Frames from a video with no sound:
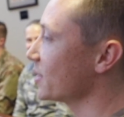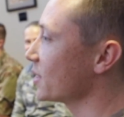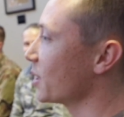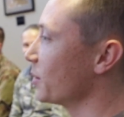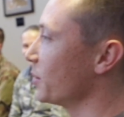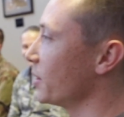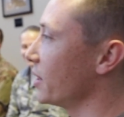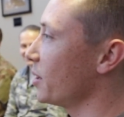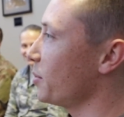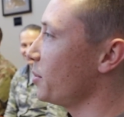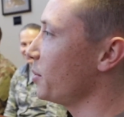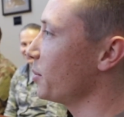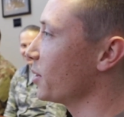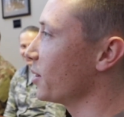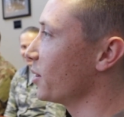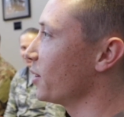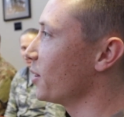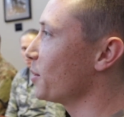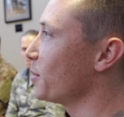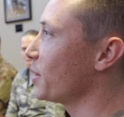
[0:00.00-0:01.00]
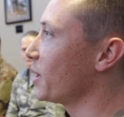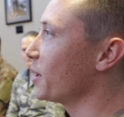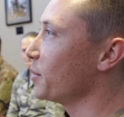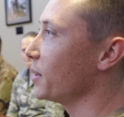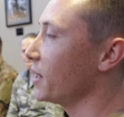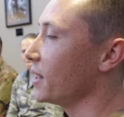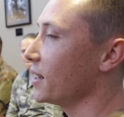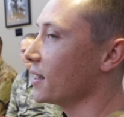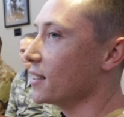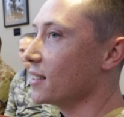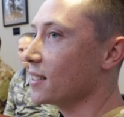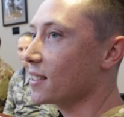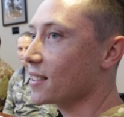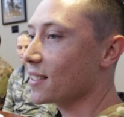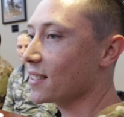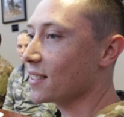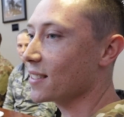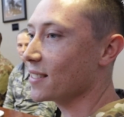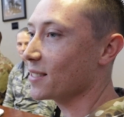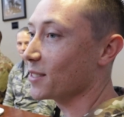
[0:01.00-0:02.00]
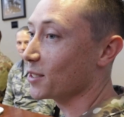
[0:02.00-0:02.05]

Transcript: Something that people don't know about me is,